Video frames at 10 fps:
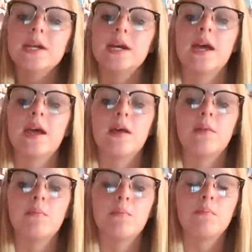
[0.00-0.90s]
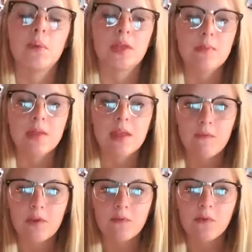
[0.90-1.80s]
and put them in the
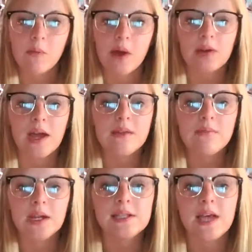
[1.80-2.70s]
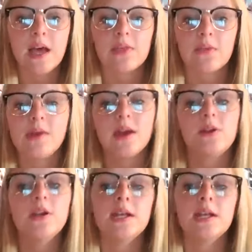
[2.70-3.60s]
oven for about 9 minutes at
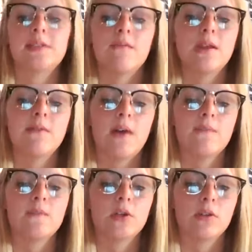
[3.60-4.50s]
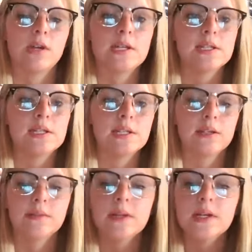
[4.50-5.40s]
375 degrees.
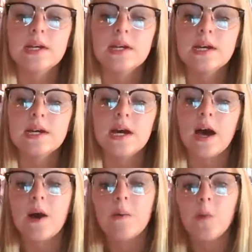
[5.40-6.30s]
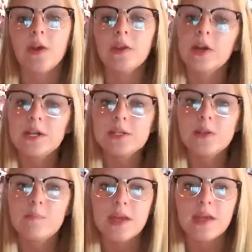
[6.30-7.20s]
While the cookies
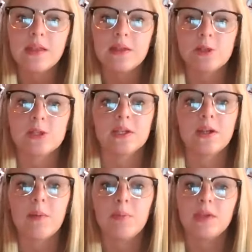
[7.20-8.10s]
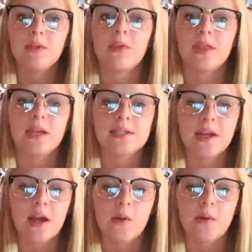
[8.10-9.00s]
are baking, there's just a couple different things that
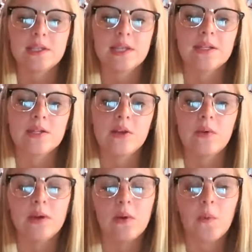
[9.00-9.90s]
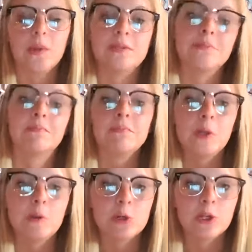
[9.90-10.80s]
I always like to do and always
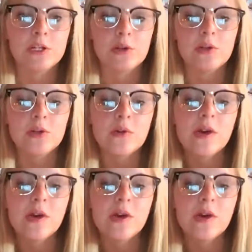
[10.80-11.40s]
usually do.